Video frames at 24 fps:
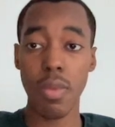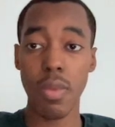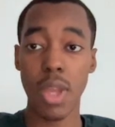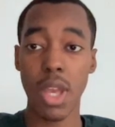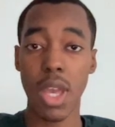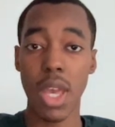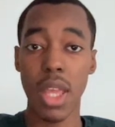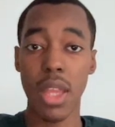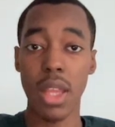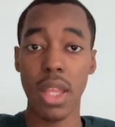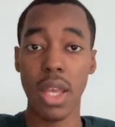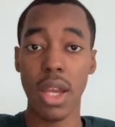
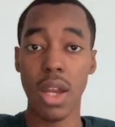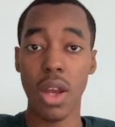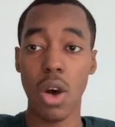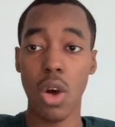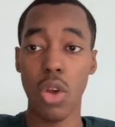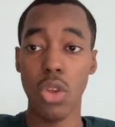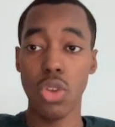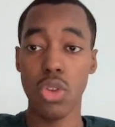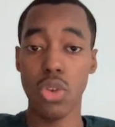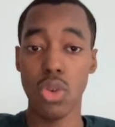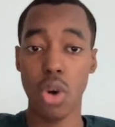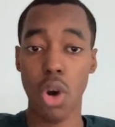And then
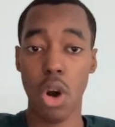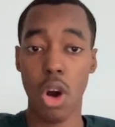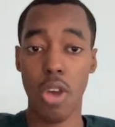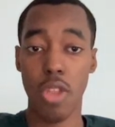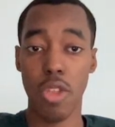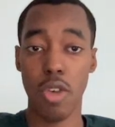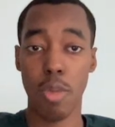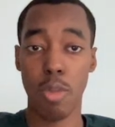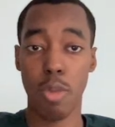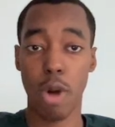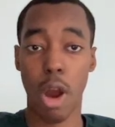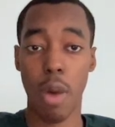onto
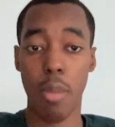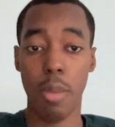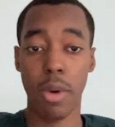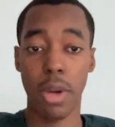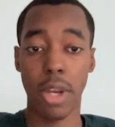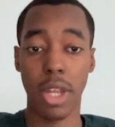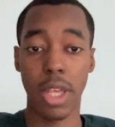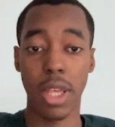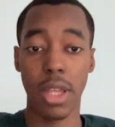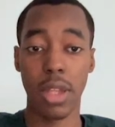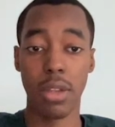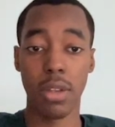other
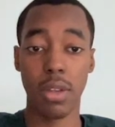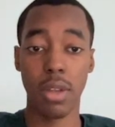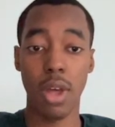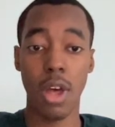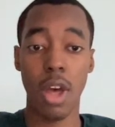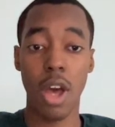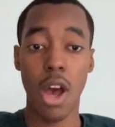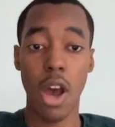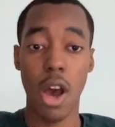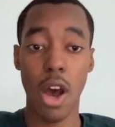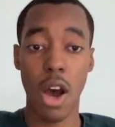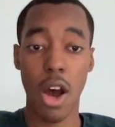properties
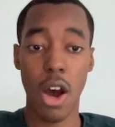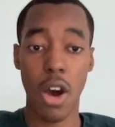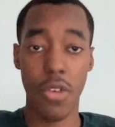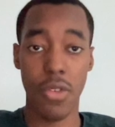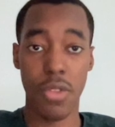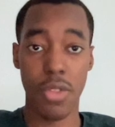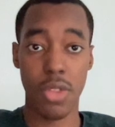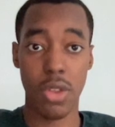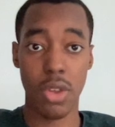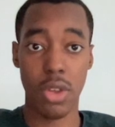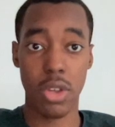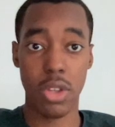
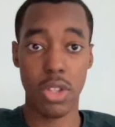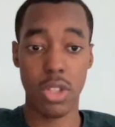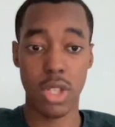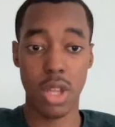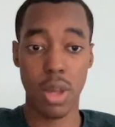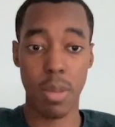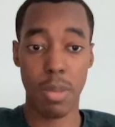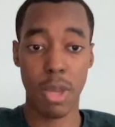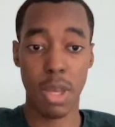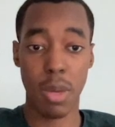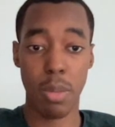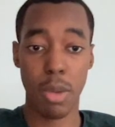of the
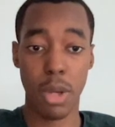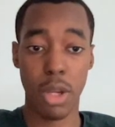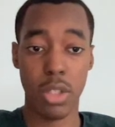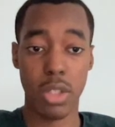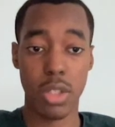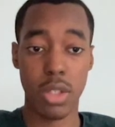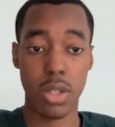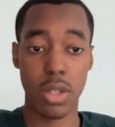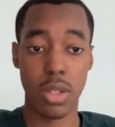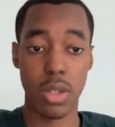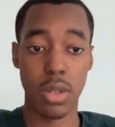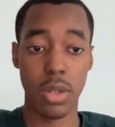submit
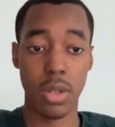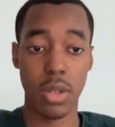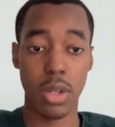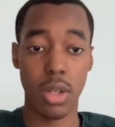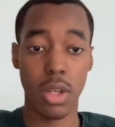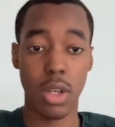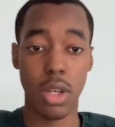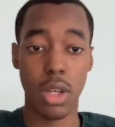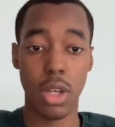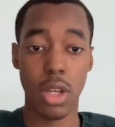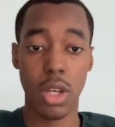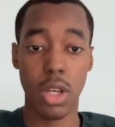button.
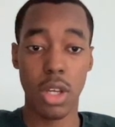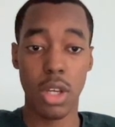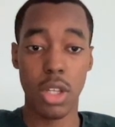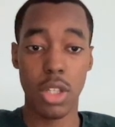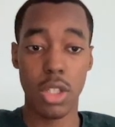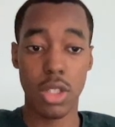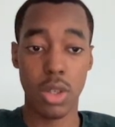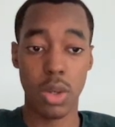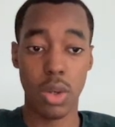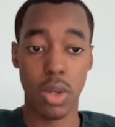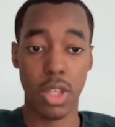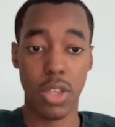
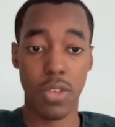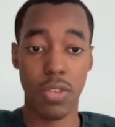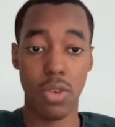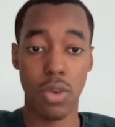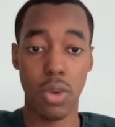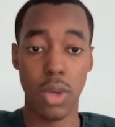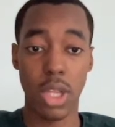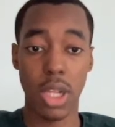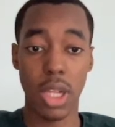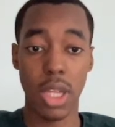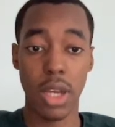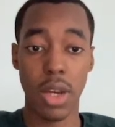So if you
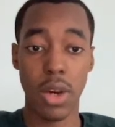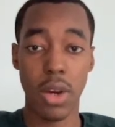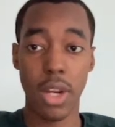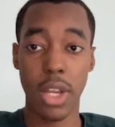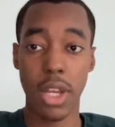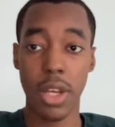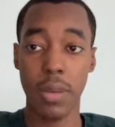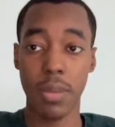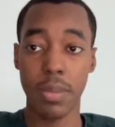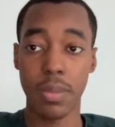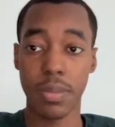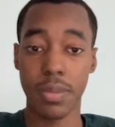click on
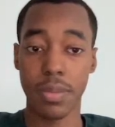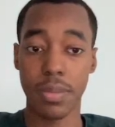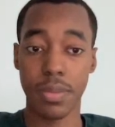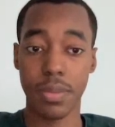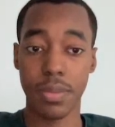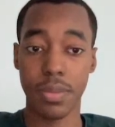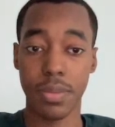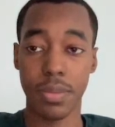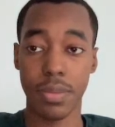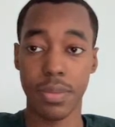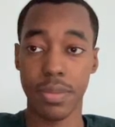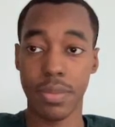it,
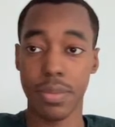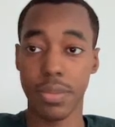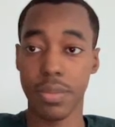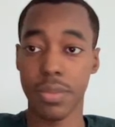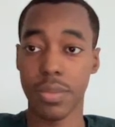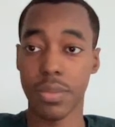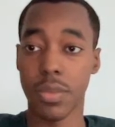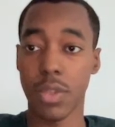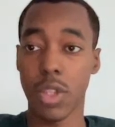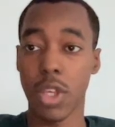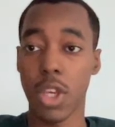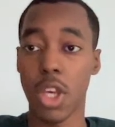
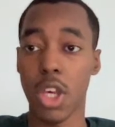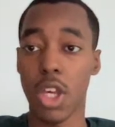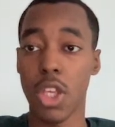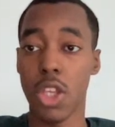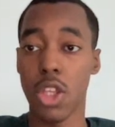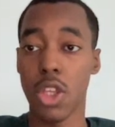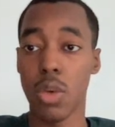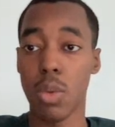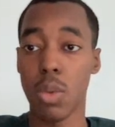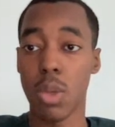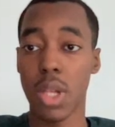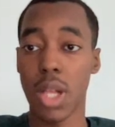
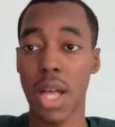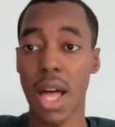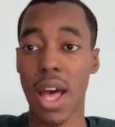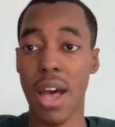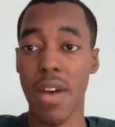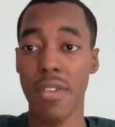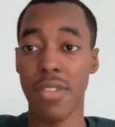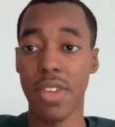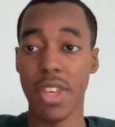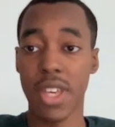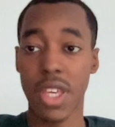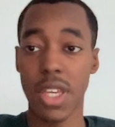you will
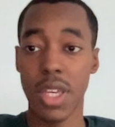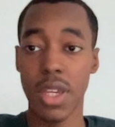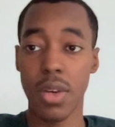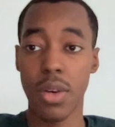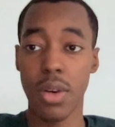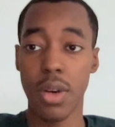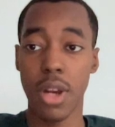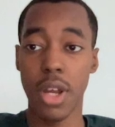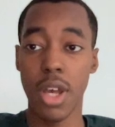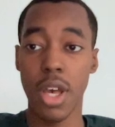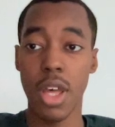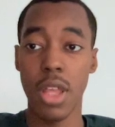have
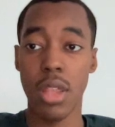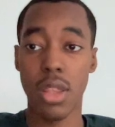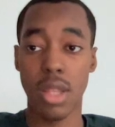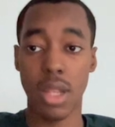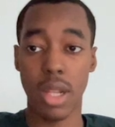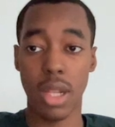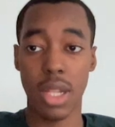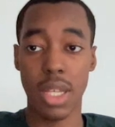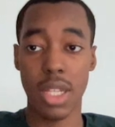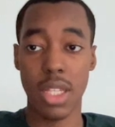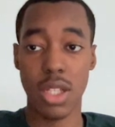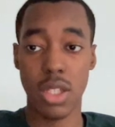here the
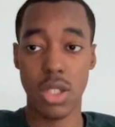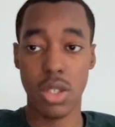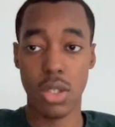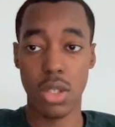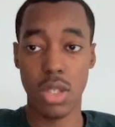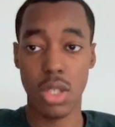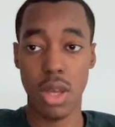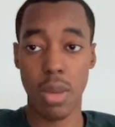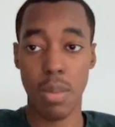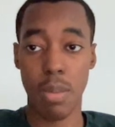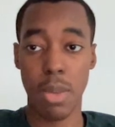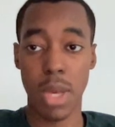list to
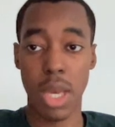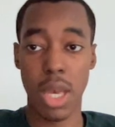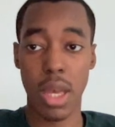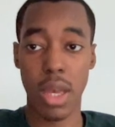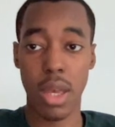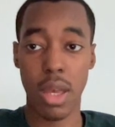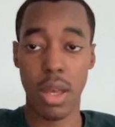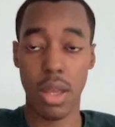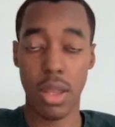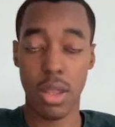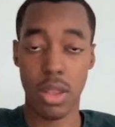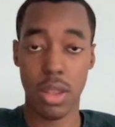submit
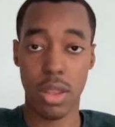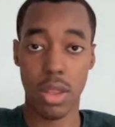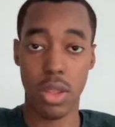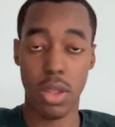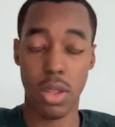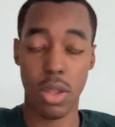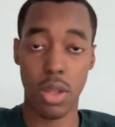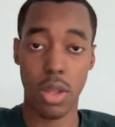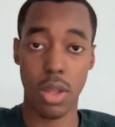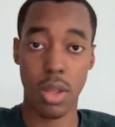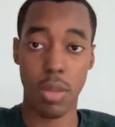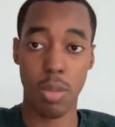
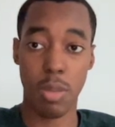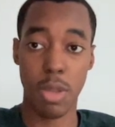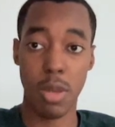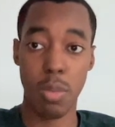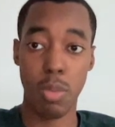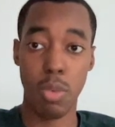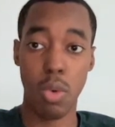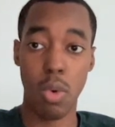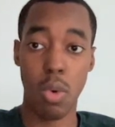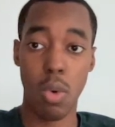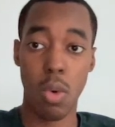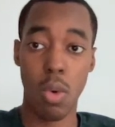the
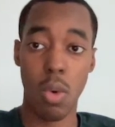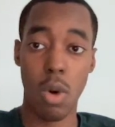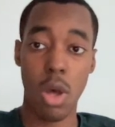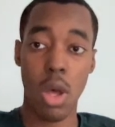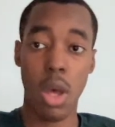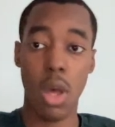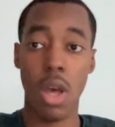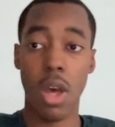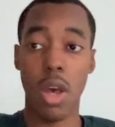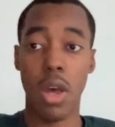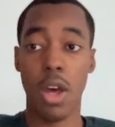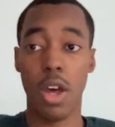
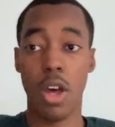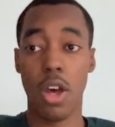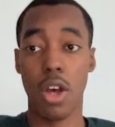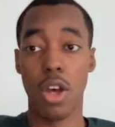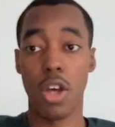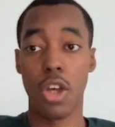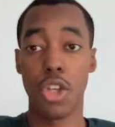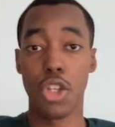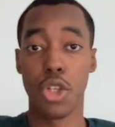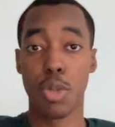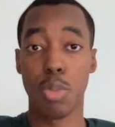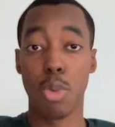
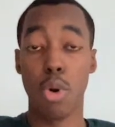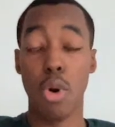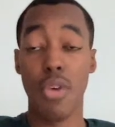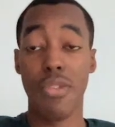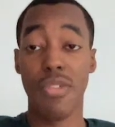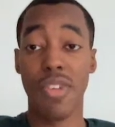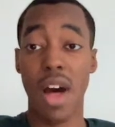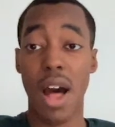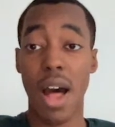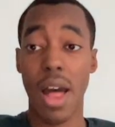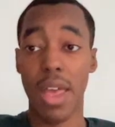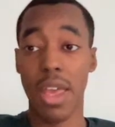people's
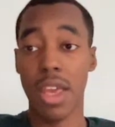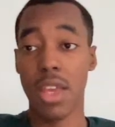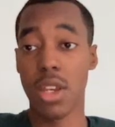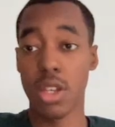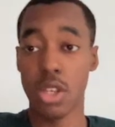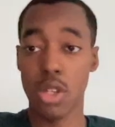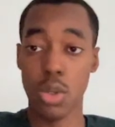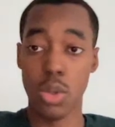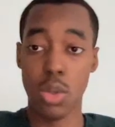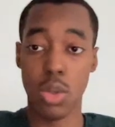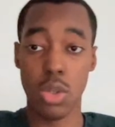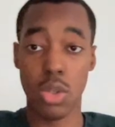profile
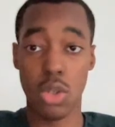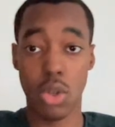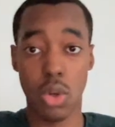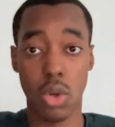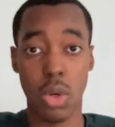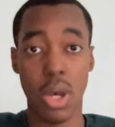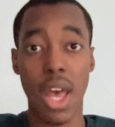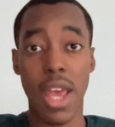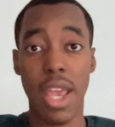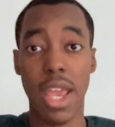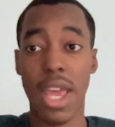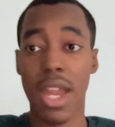into. So
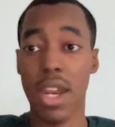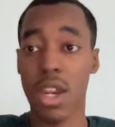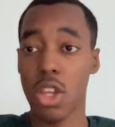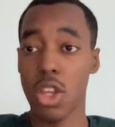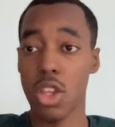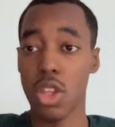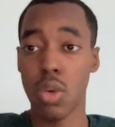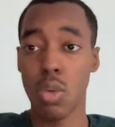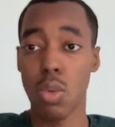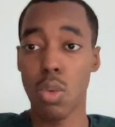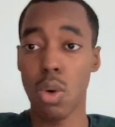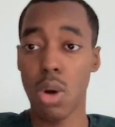again,
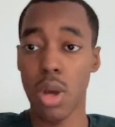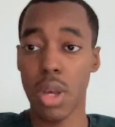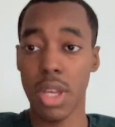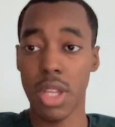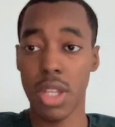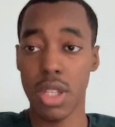you want